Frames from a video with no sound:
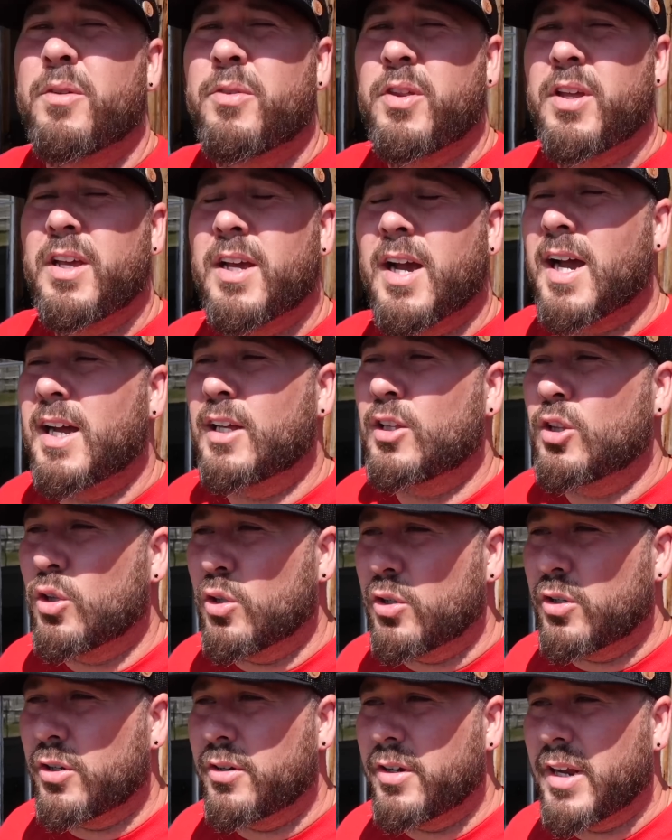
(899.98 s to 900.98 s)
thing I
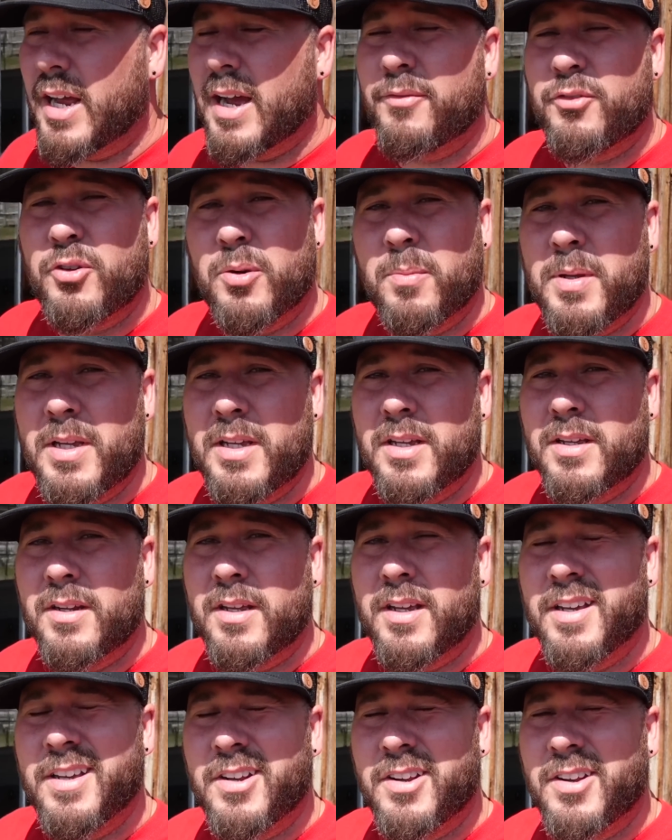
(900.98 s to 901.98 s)
learned after being
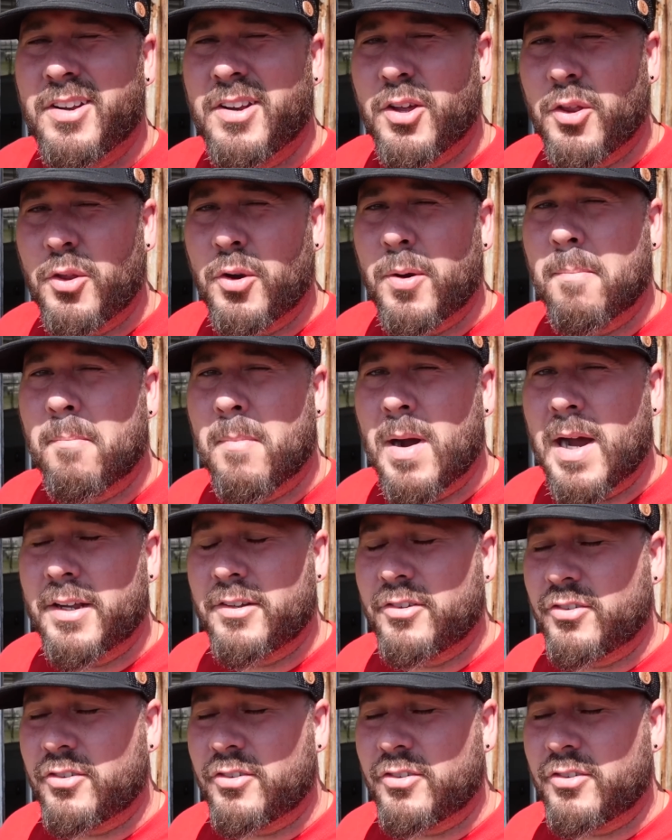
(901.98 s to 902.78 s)
in another mine